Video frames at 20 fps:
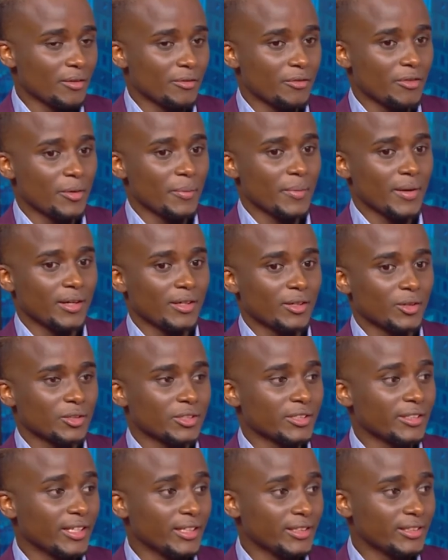
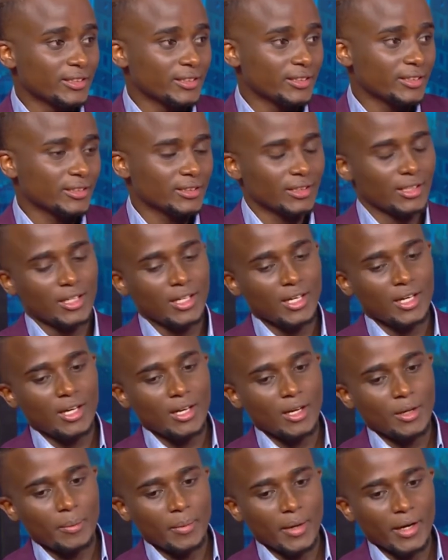Fabian.nails.
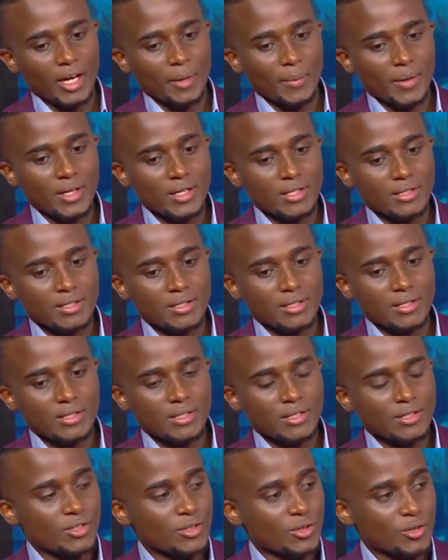My number is
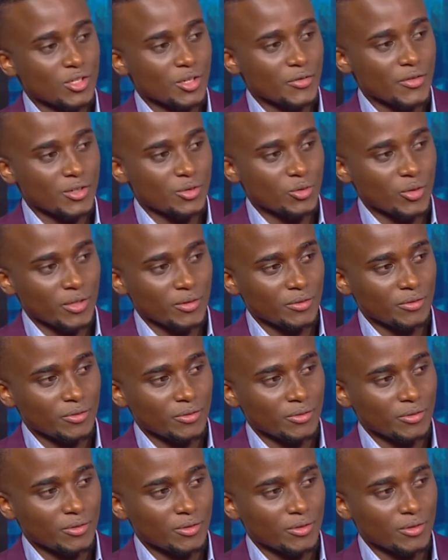
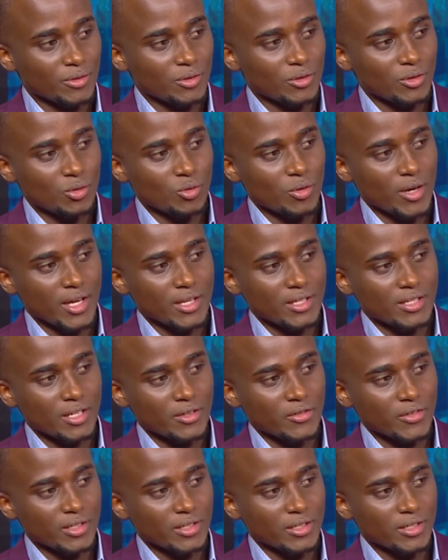
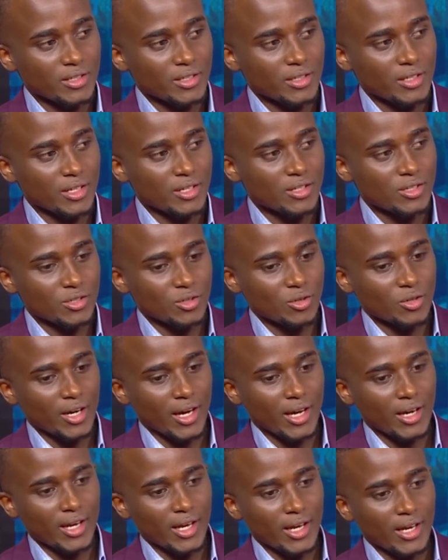0712-297-098.
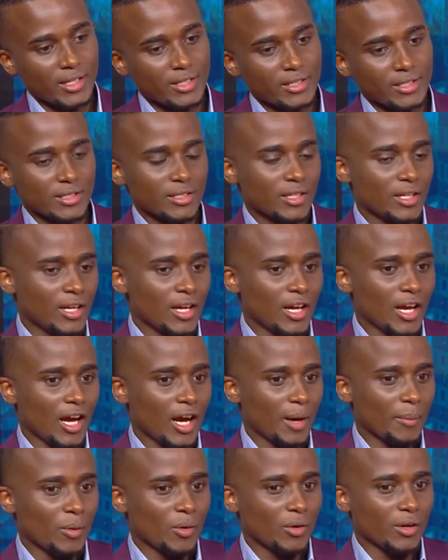Okay.
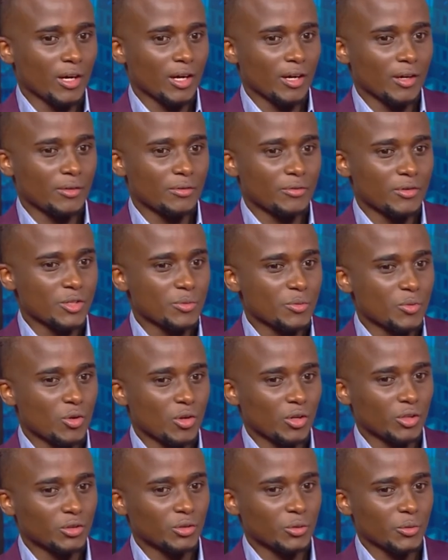I'm on Facebook
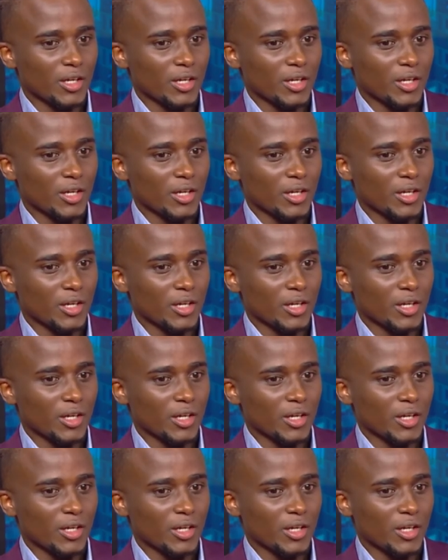also.